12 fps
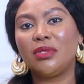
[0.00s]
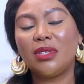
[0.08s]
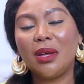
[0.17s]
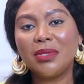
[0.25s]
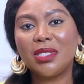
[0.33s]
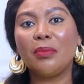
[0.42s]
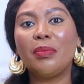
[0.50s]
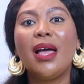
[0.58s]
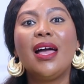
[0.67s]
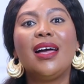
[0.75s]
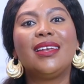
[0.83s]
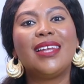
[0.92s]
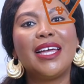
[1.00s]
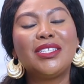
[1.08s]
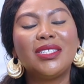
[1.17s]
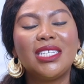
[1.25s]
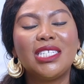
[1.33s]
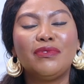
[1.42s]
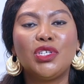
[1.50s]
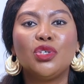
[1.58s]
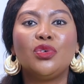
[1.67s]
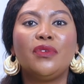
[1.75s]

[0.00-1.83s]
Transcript: thumbs up, like today's video.